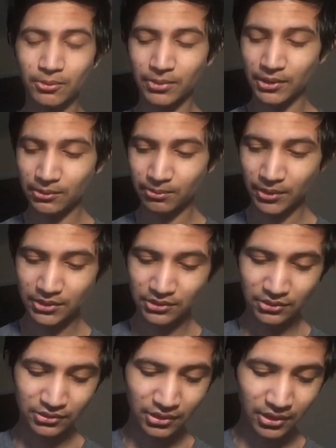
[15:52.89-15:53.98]
PewDiePie.
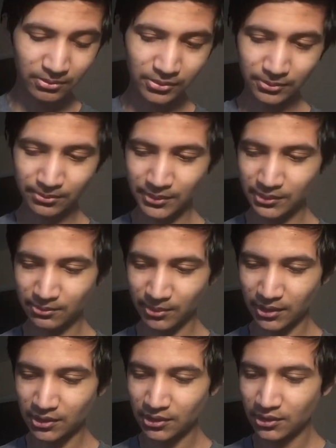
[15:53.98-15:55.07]
Subscribe to PewDiePie.